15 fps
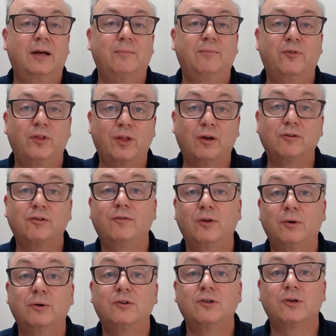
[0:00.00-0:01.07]
for those of you
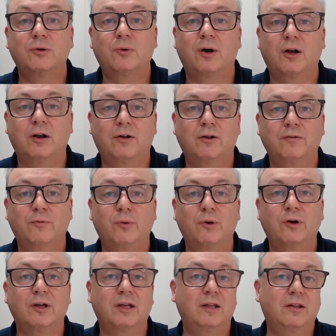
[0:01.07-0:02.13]
who are doing quite a lot of
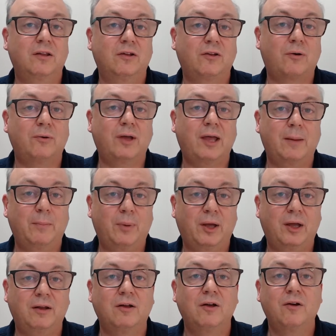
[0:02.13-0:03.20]
work in the whole
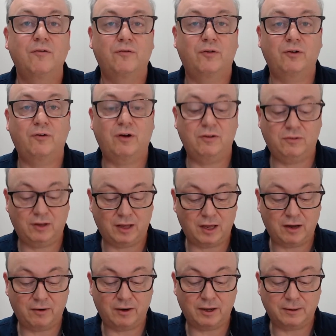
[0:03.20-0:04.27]
campaign fundraising
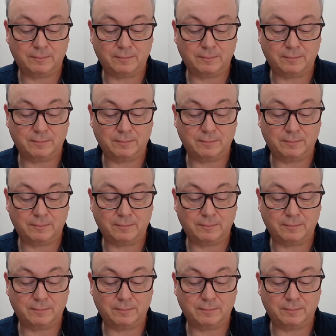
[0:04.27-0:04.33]
area.